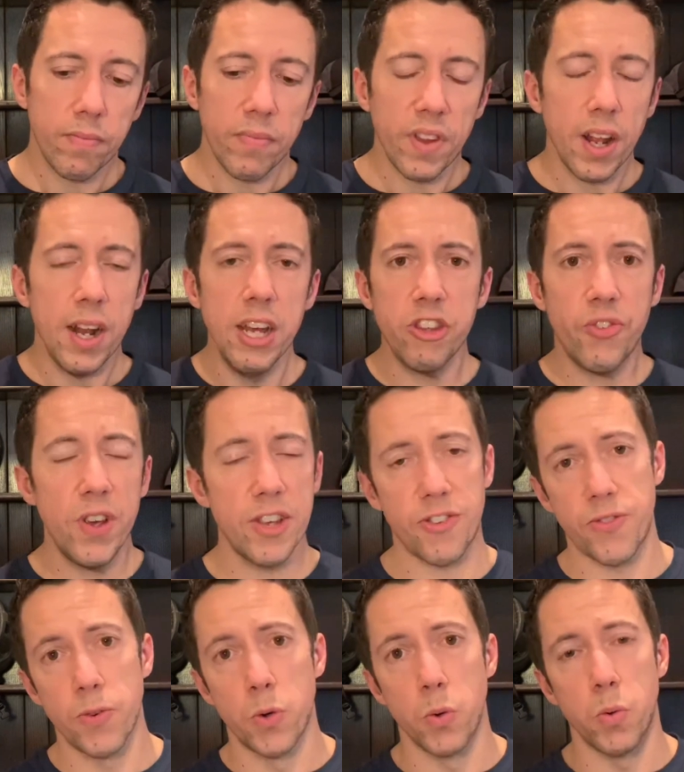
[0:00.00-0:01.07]
let's first of
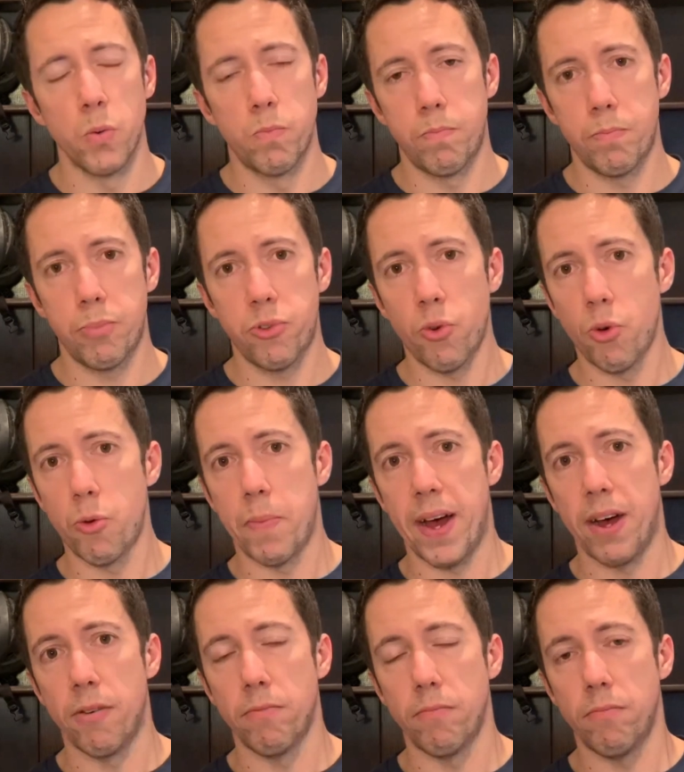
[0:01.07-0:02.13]
all talk
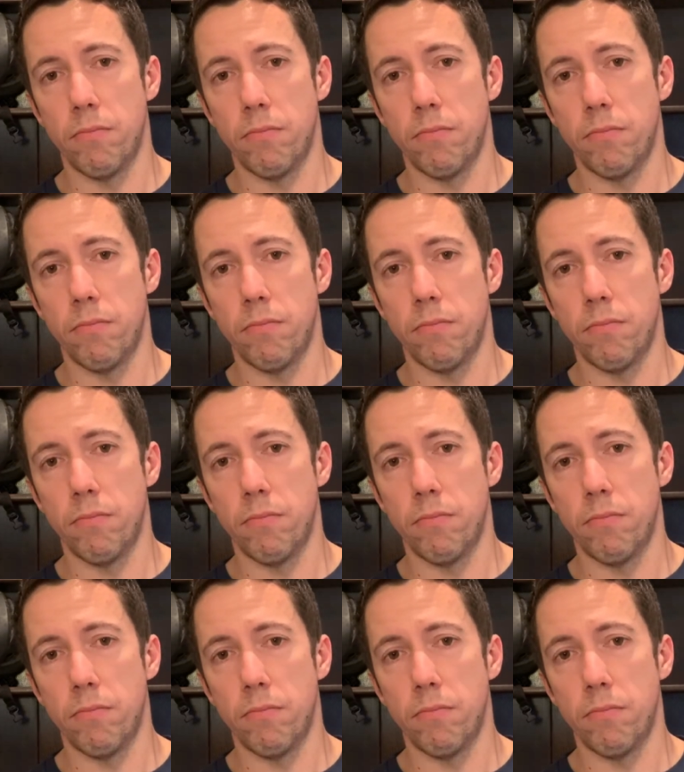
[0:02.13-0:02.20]
about